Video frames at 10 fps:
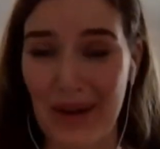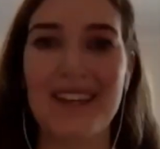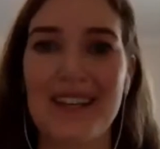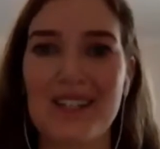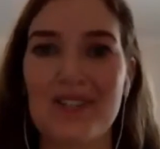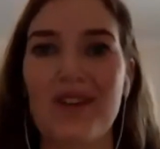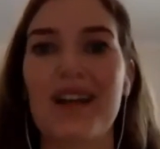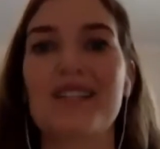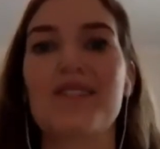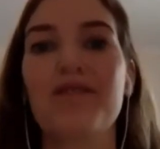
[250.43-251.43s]
and these
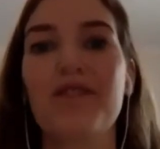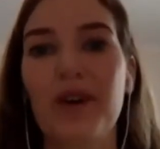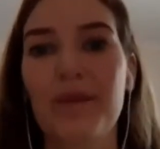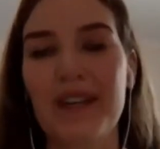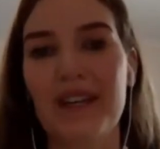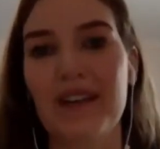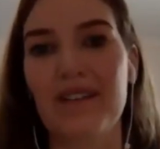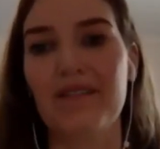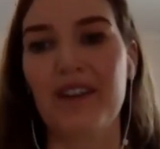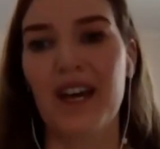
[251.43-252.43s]

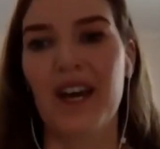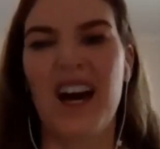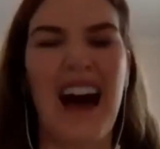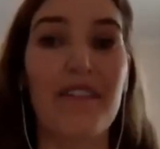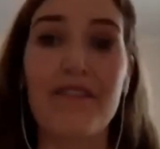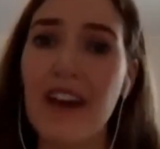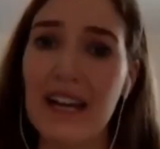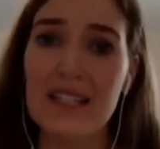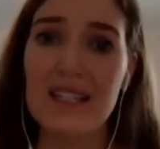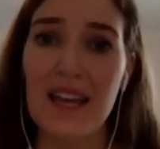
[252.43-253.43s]
transformative
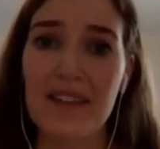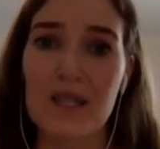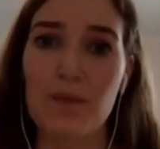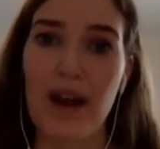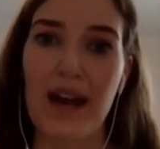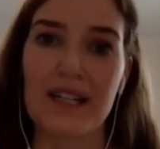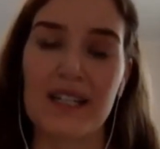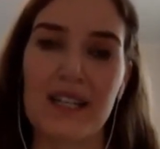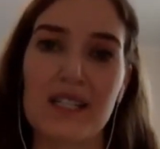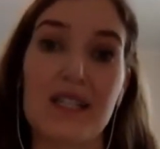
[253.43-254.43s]
effects that this
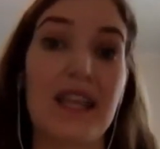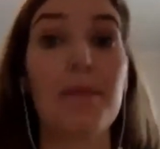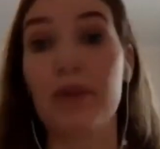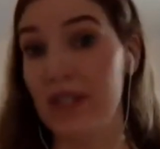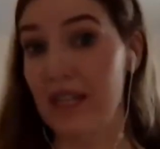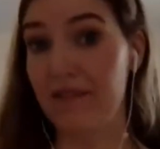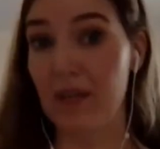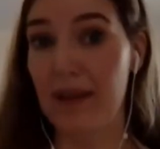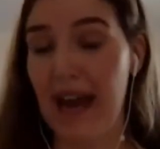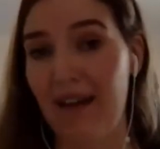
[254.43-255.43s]
practice they perceive to
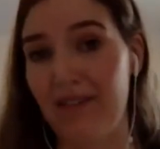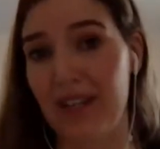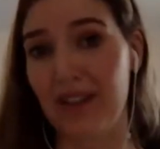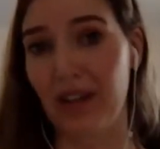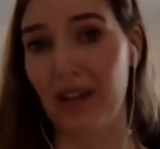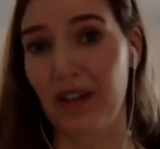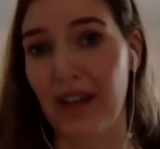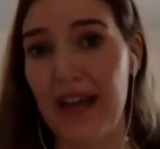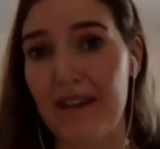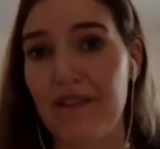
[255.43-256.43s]
be having in their
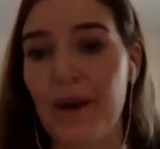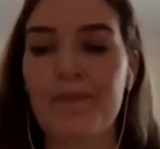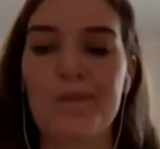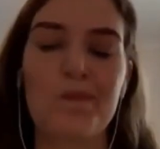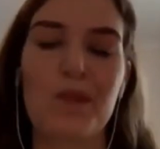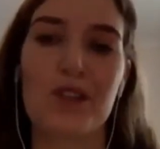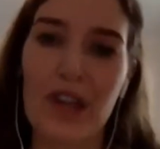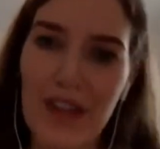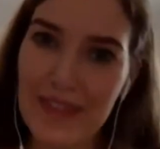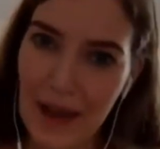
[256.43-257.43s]
life. So I
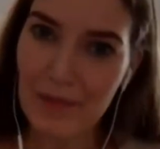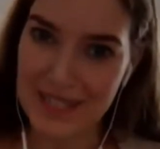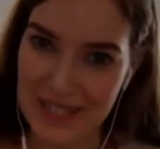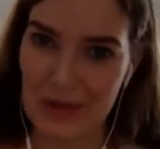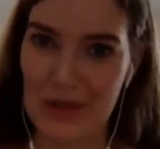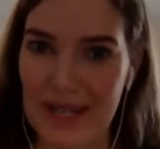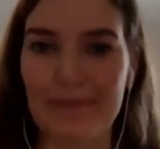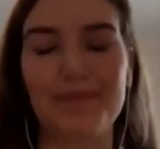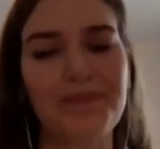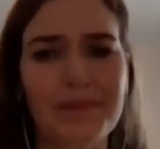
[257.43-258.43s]
thought that was interesting.
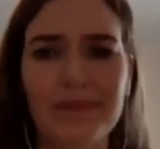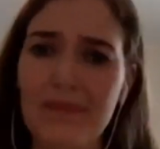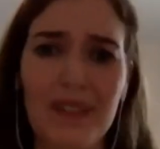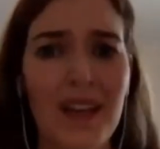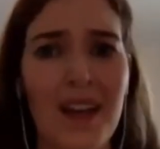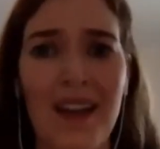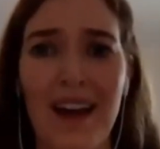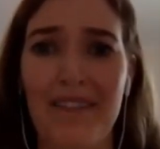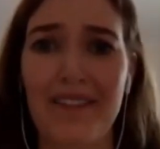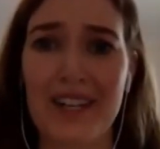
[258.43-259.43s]
I
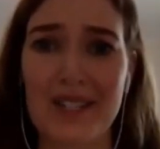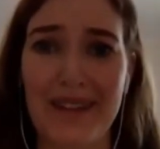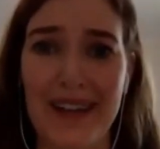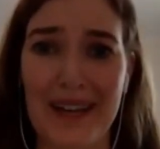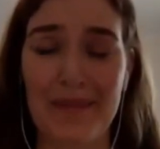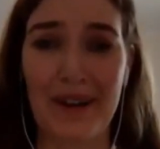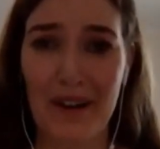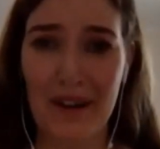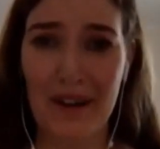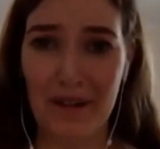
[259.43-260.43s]
finished my um,
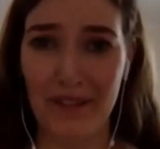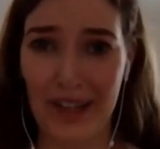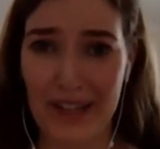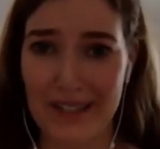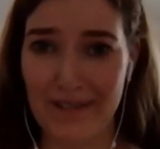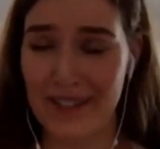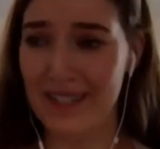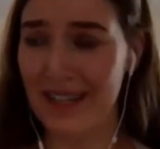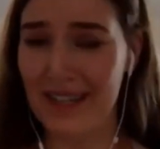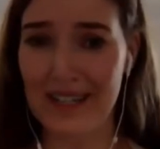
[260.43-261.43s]
philosophy
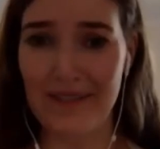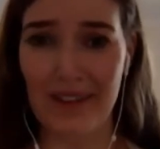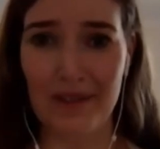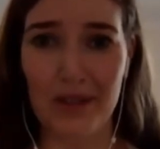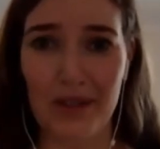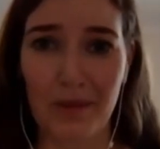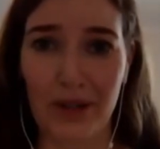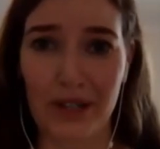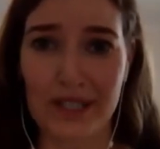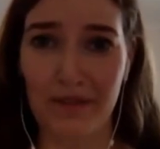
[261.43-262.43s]
studies, found no
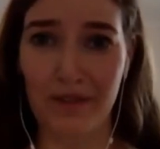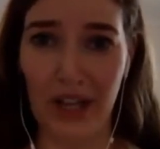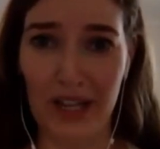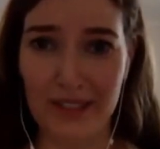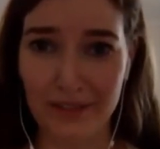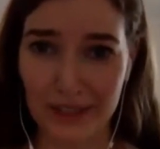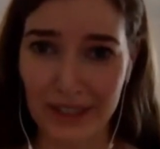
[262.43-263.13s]
work as a philosopher,